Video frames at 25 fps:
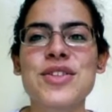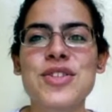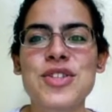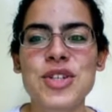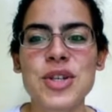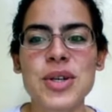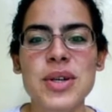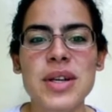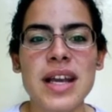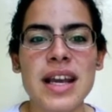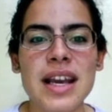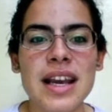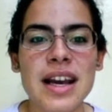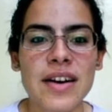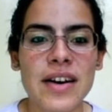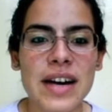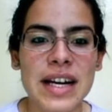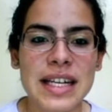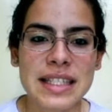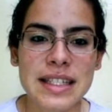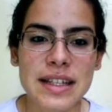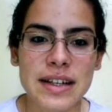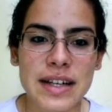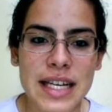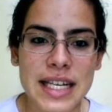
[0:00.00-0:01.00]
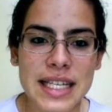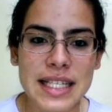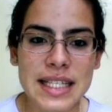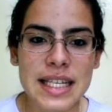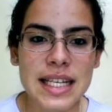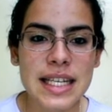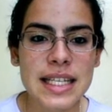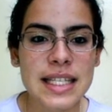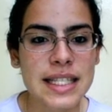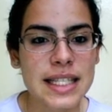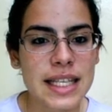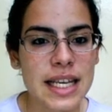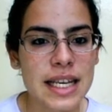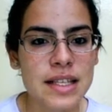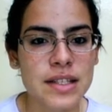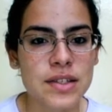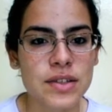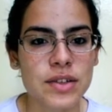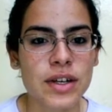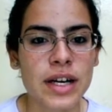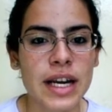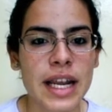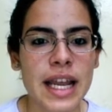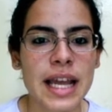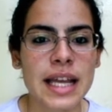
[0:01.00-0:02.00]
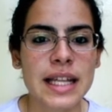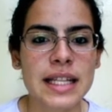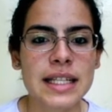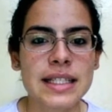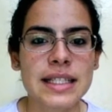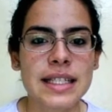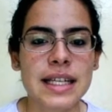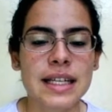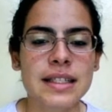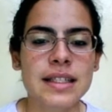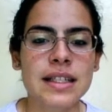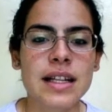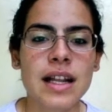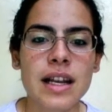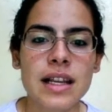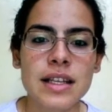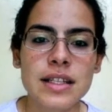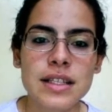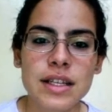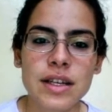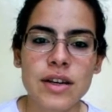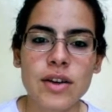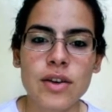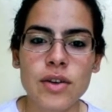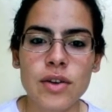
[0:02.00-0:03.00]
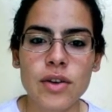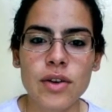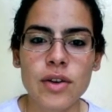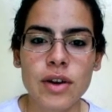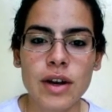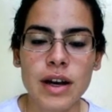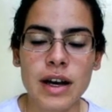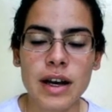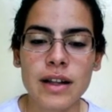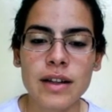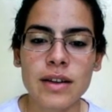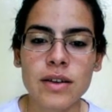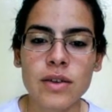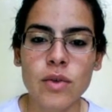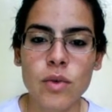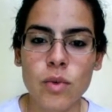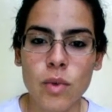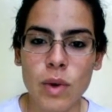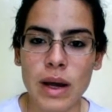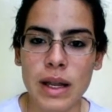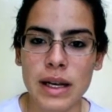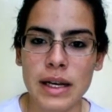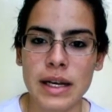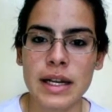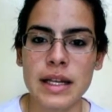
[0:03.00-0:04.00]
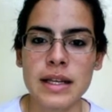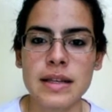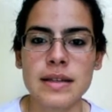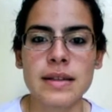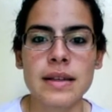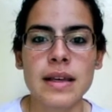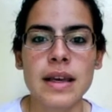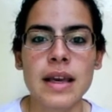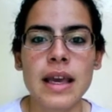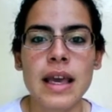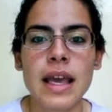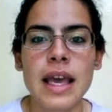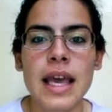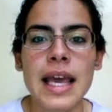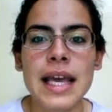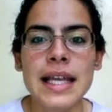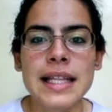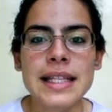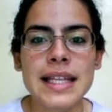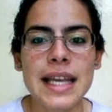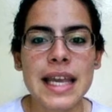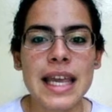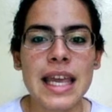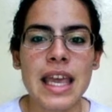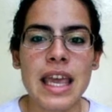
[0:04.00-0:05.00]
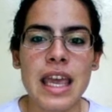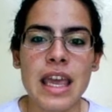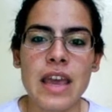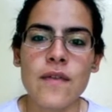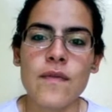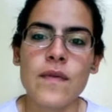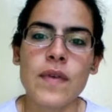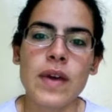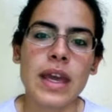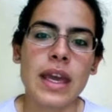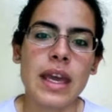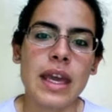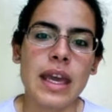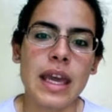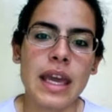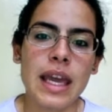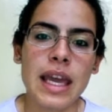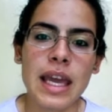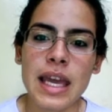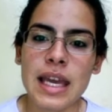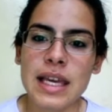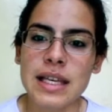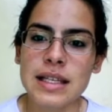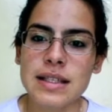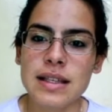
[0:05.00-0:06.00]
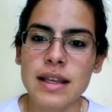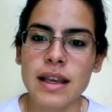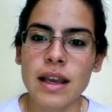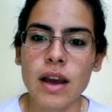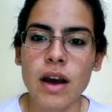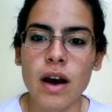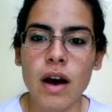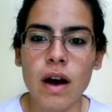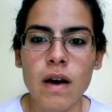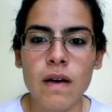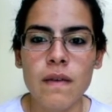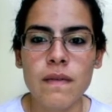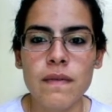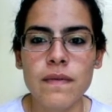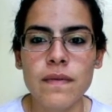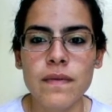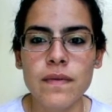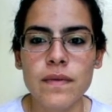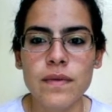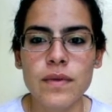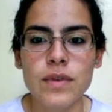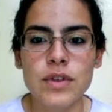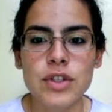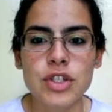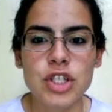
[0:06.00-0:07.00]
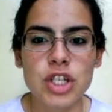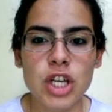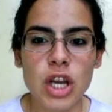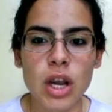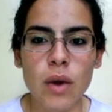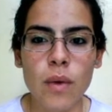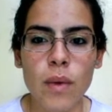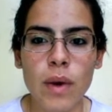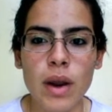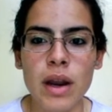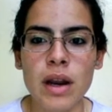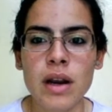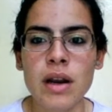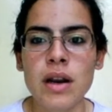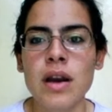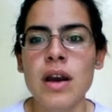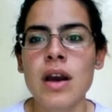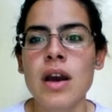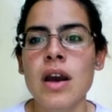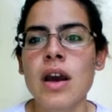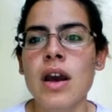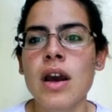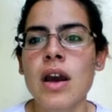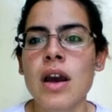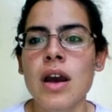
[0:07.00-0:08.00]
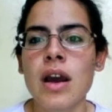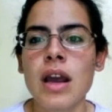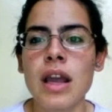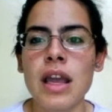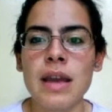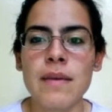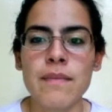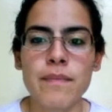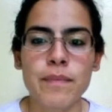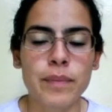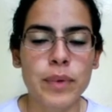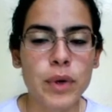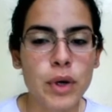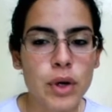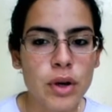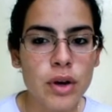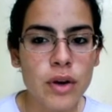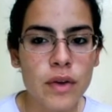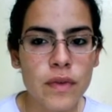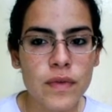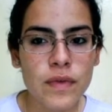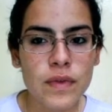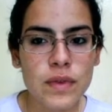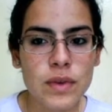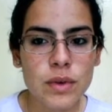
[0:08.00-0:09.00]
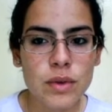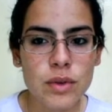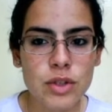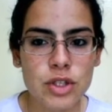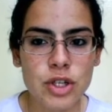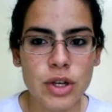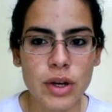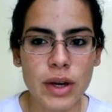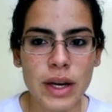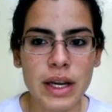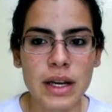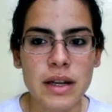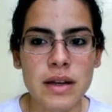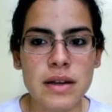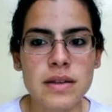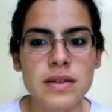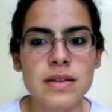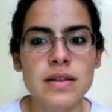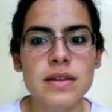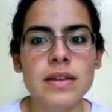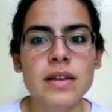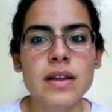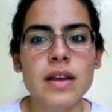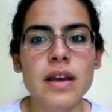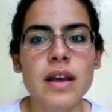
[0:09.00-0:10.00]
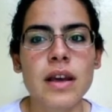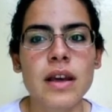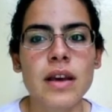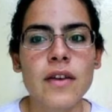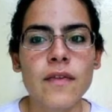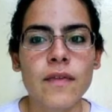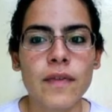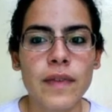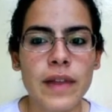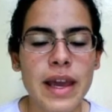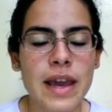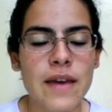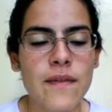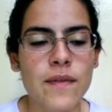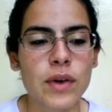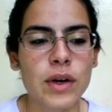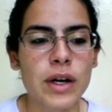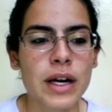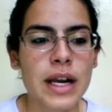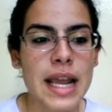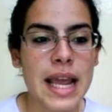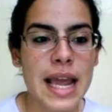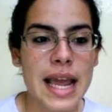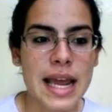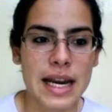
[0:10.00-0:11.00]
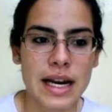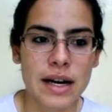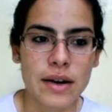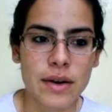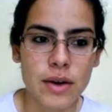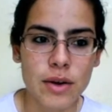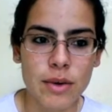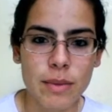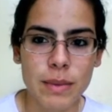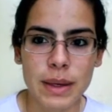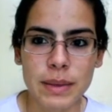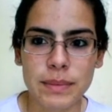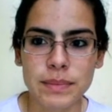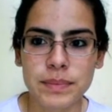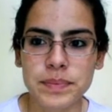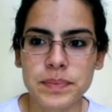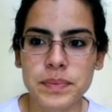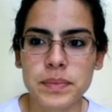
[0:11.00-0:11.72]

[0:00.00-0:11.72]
to the characteristic sensory and technological qualities. They give ease of chewing, improve chewiness, flavor, and aroma.